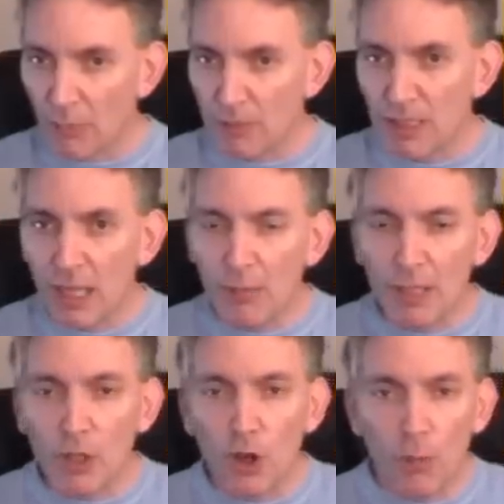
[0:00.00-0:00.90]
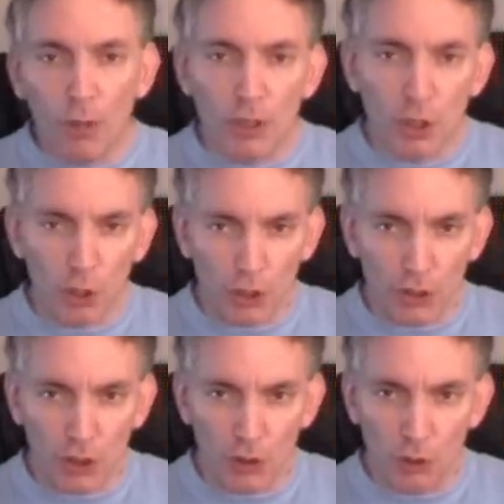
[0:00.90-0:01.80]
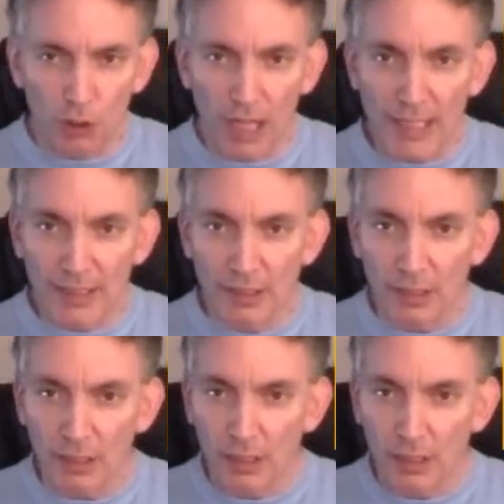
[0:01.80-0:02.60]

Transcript: and become an almost horizontal line.